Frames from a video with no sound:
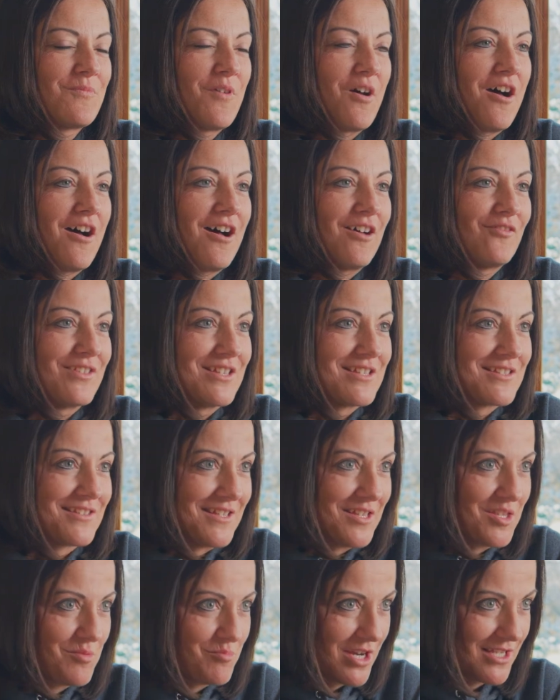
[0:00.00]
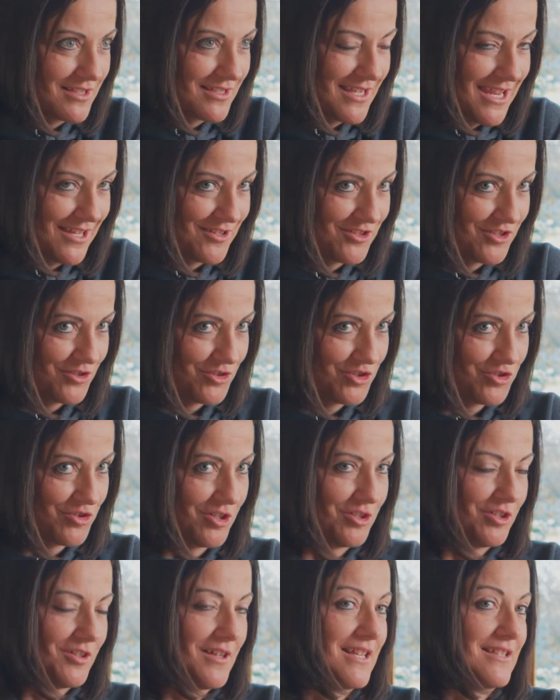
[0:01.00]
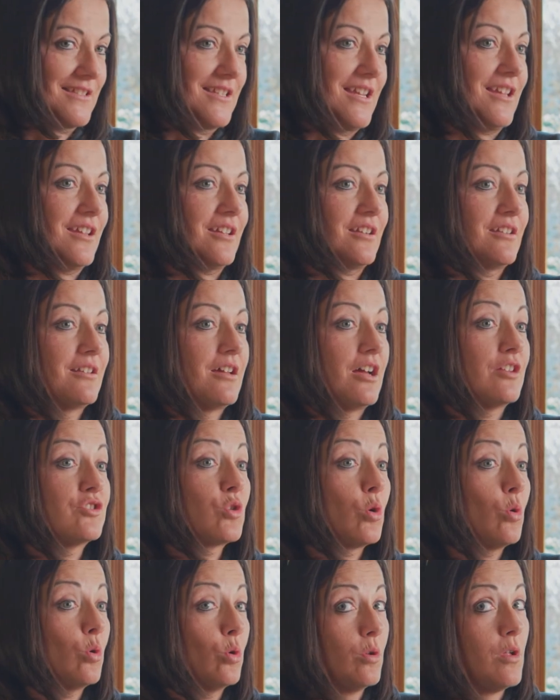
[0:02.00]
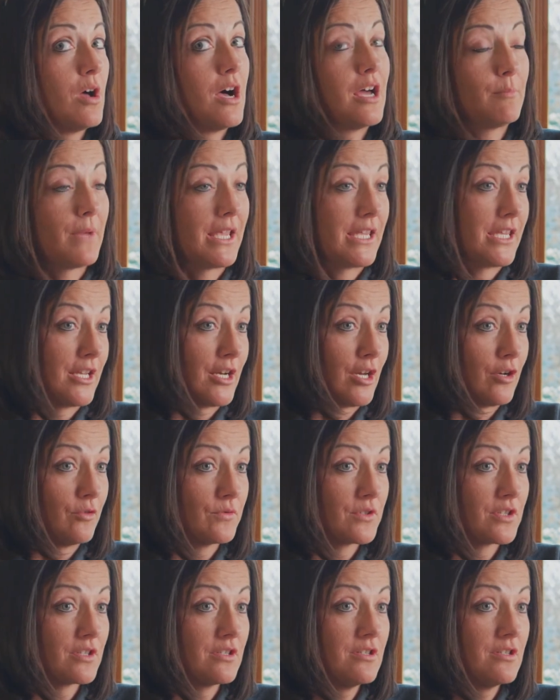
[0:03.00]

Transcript: Obviously, the breast cancer struggle has taken a toll on my kiddos.